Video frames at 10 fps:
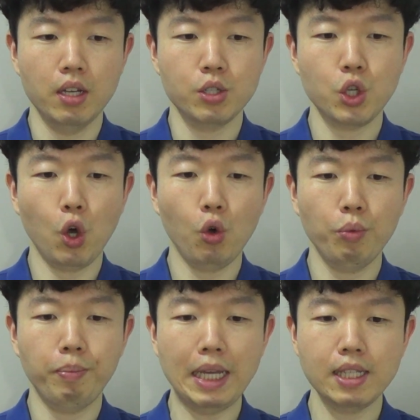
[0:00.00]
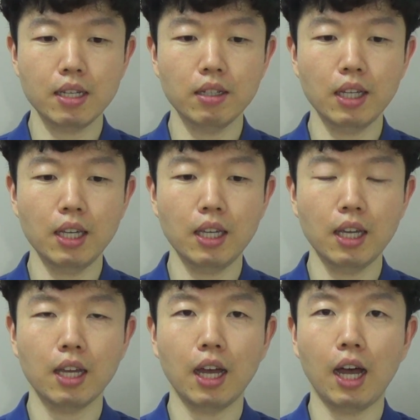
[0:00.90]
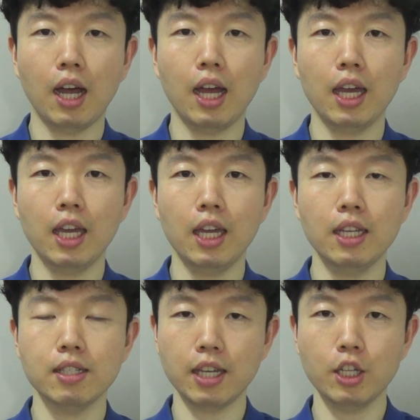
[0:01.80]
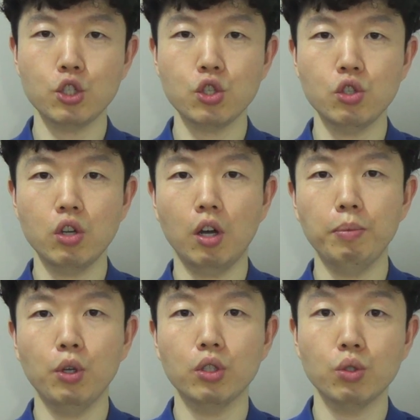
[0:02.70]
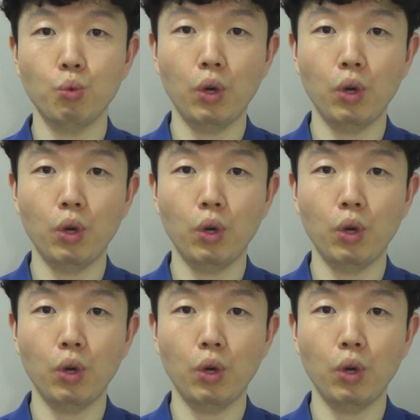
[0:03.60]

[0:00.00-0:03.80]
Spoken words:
So basically, I tend to upload